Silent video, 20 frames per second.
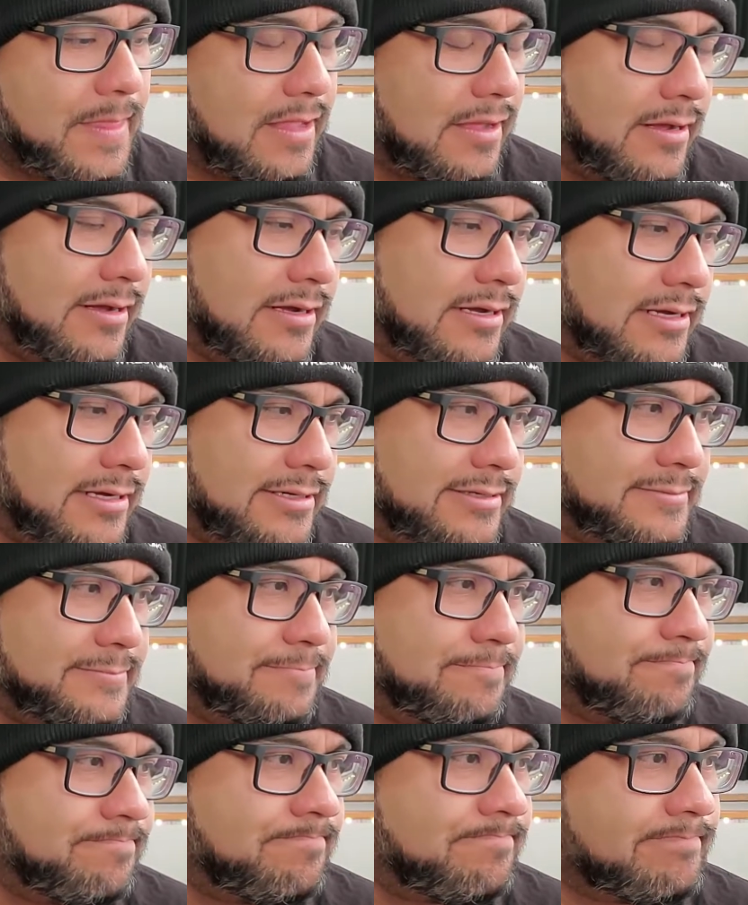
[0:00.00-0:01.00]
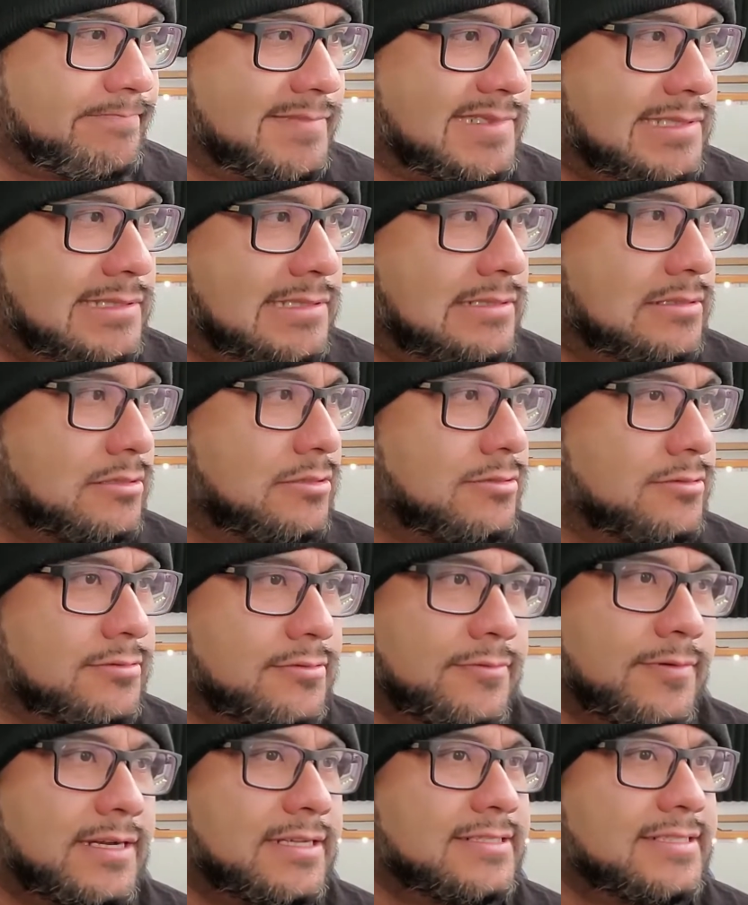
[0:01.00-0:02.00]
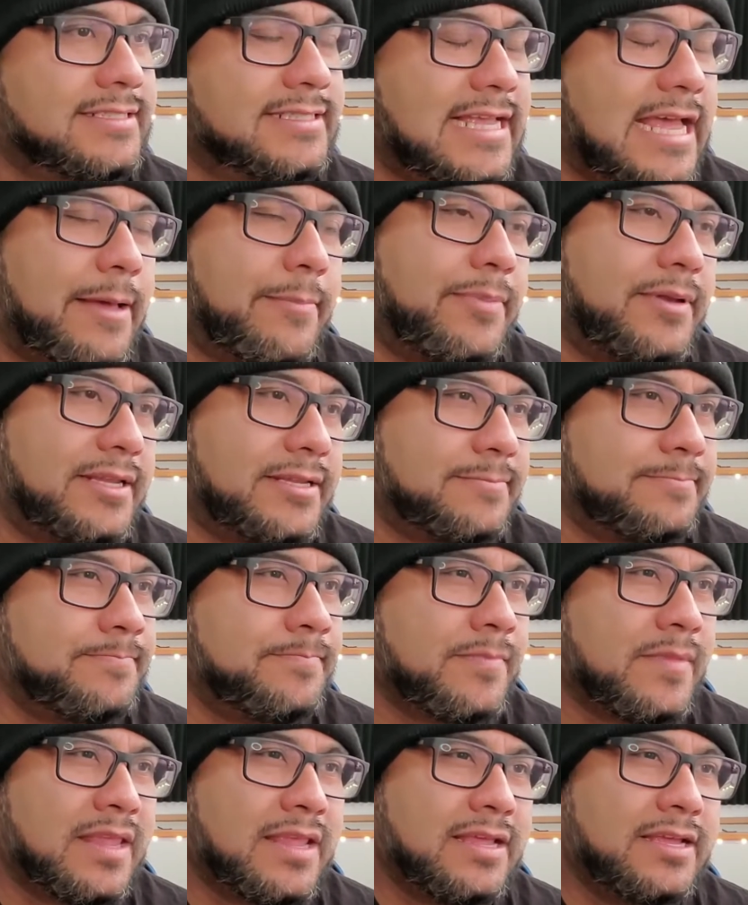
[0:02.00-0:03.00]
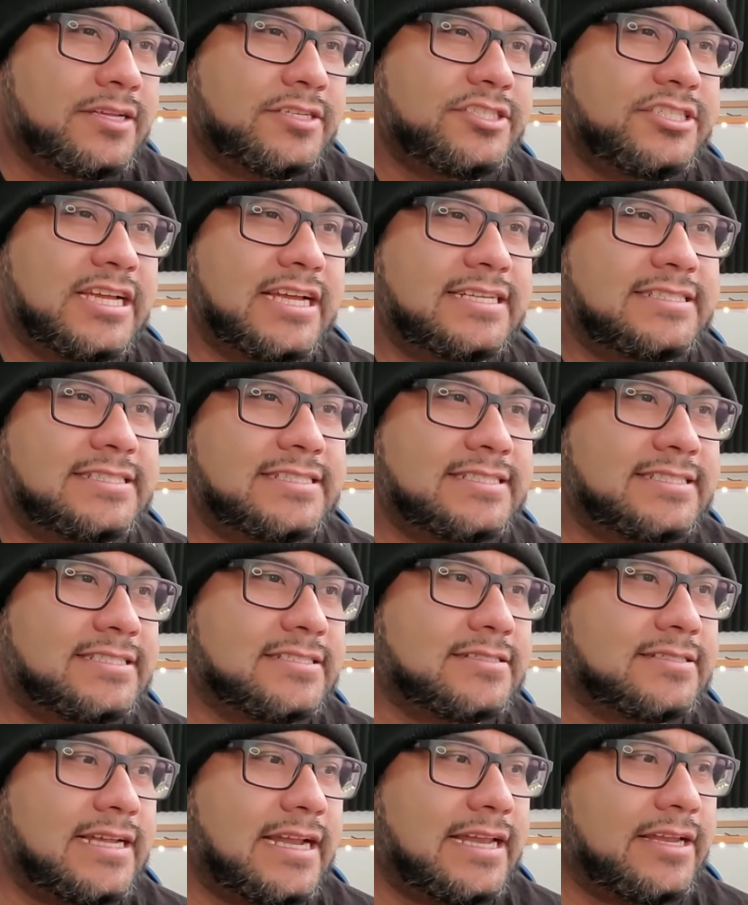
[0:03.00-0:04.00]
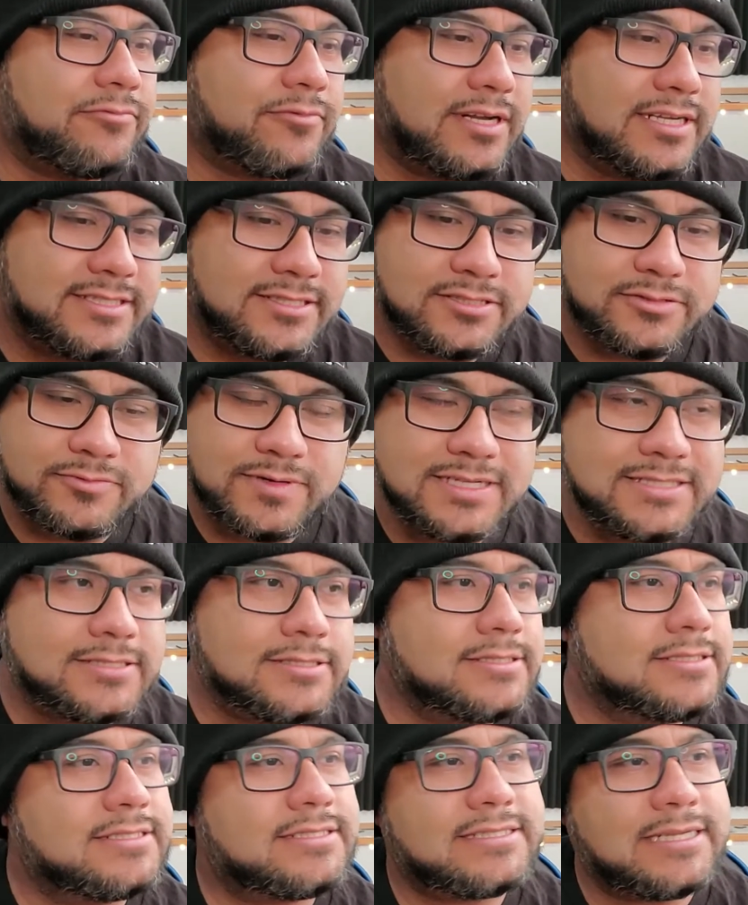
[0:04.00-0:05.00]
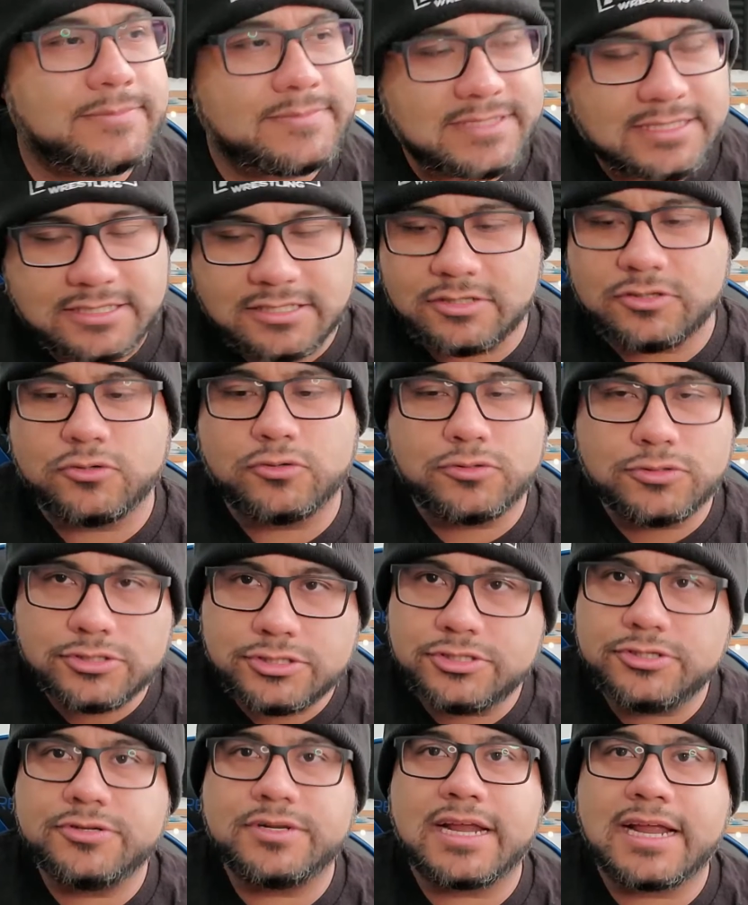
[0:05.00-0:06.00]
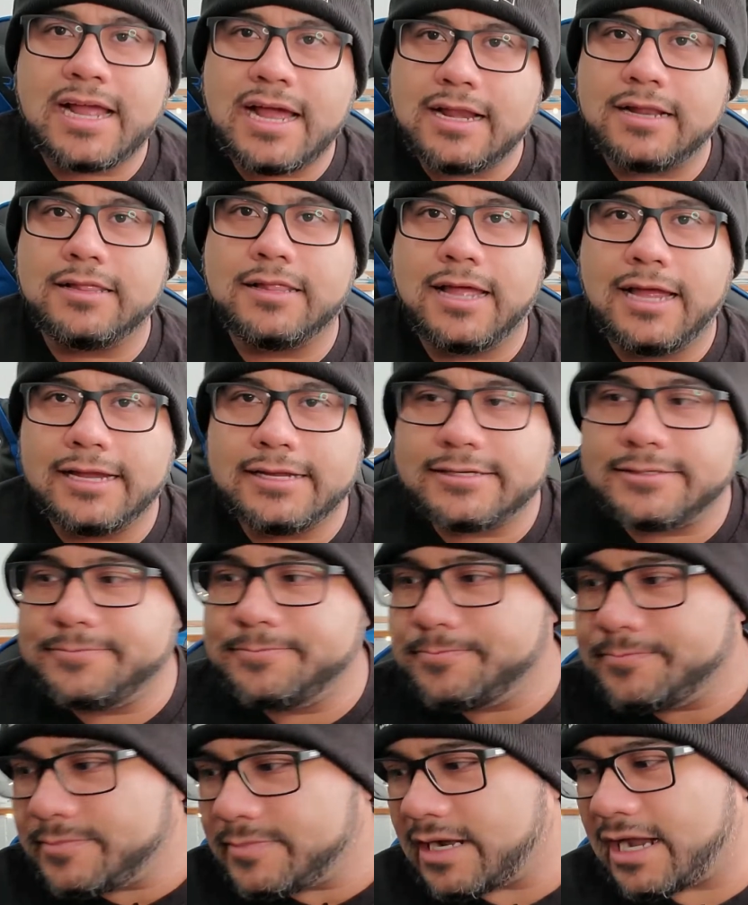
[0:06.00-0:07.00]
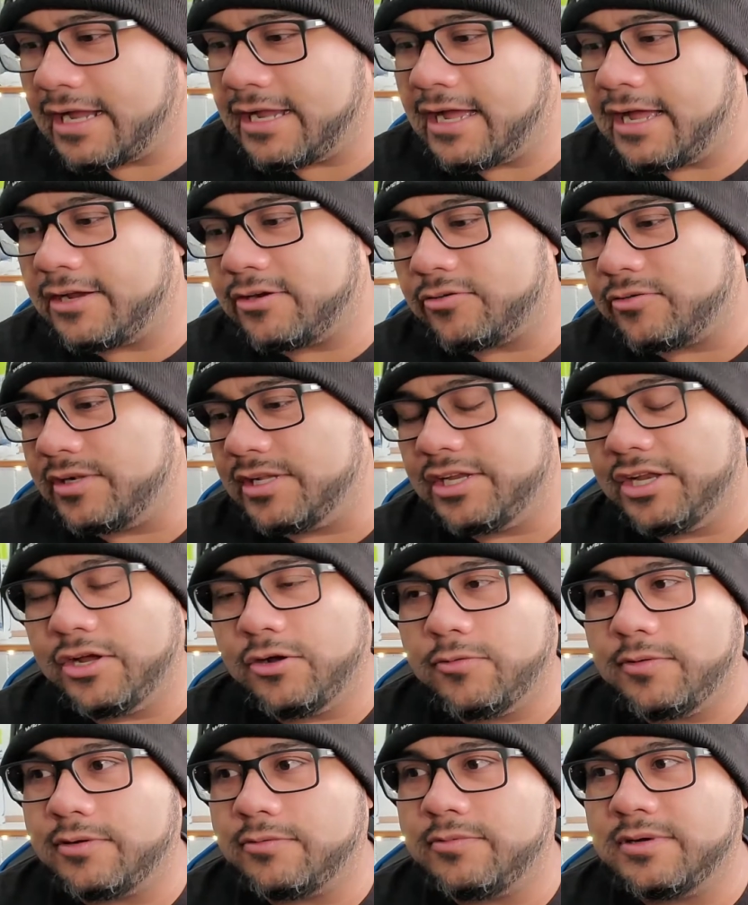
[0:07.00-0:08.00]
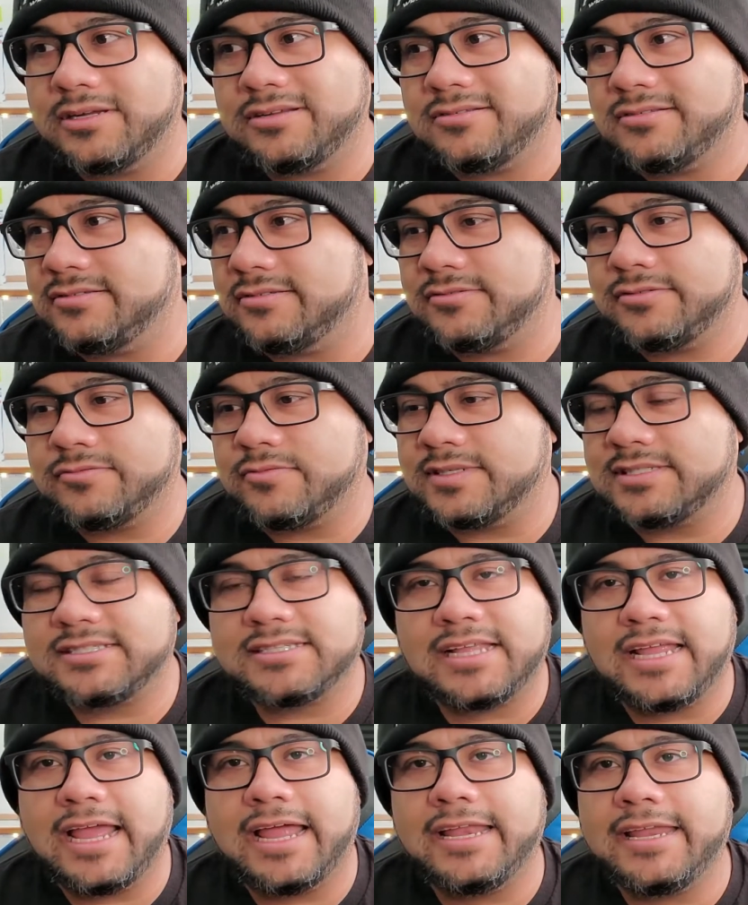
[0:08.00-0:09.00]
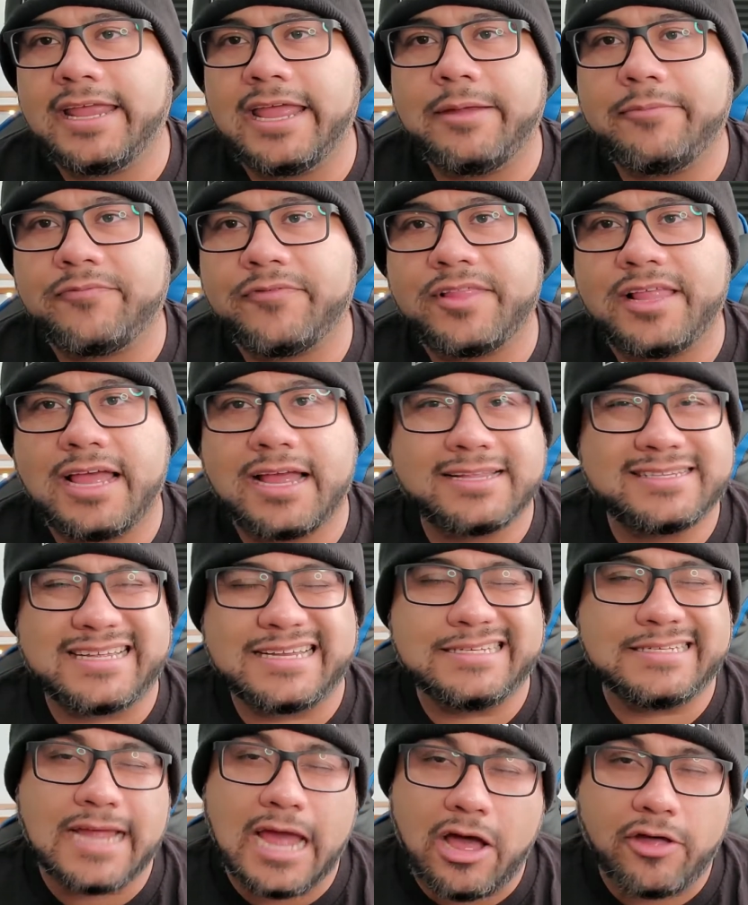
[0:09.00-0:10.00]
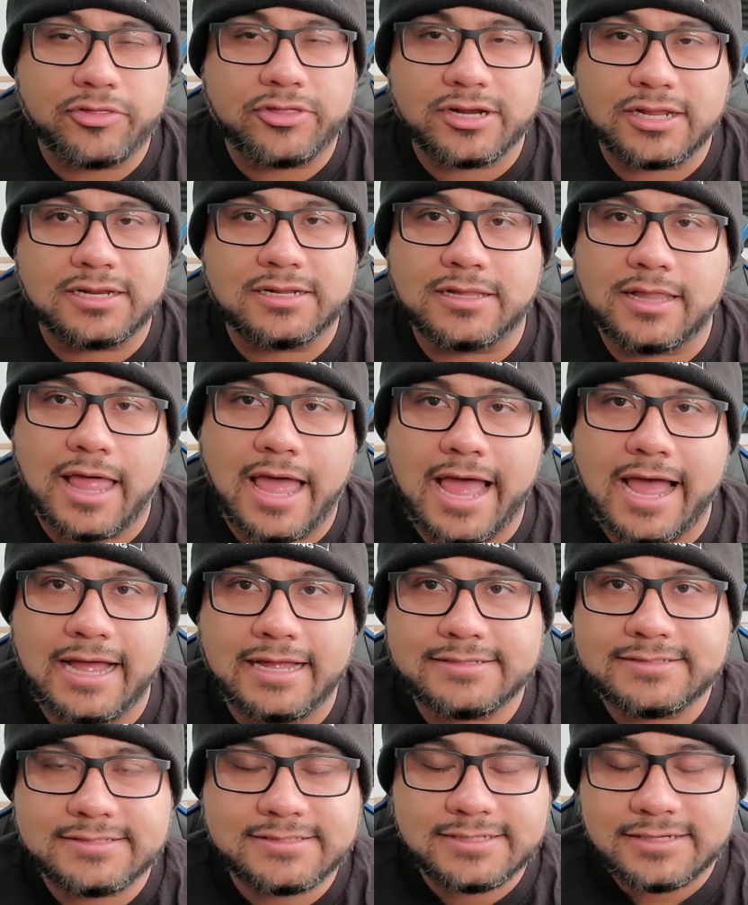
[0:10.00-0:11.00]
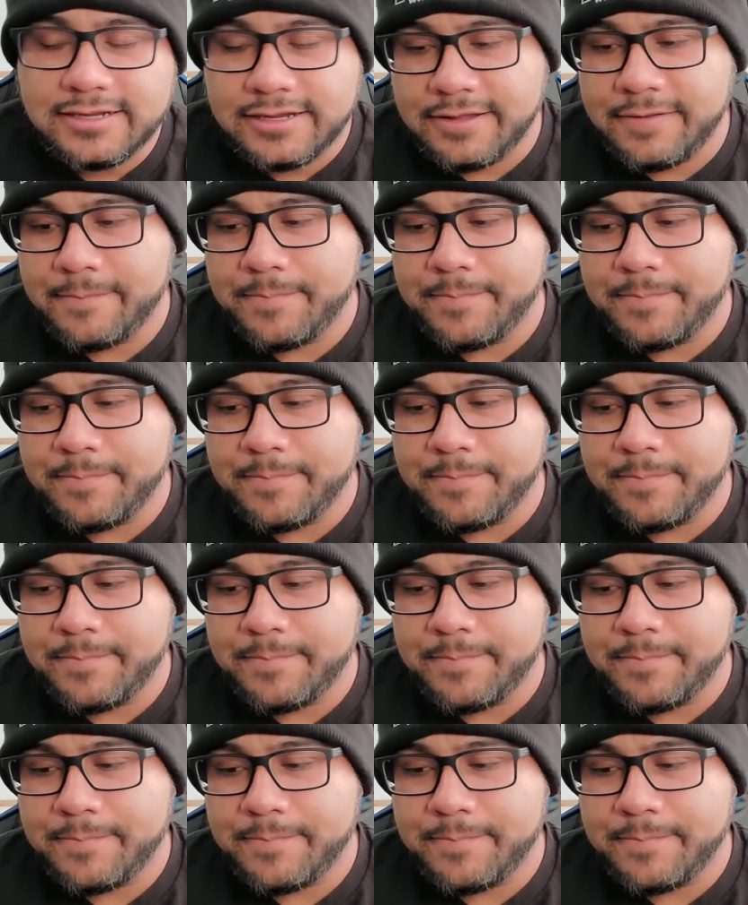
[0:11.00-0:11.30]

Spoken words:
What else is happening? Jess is still dating Russell. Russell seems like a cool dude. I kind of like him. I don't really know what's the end game for that, because I doubt they're going to last.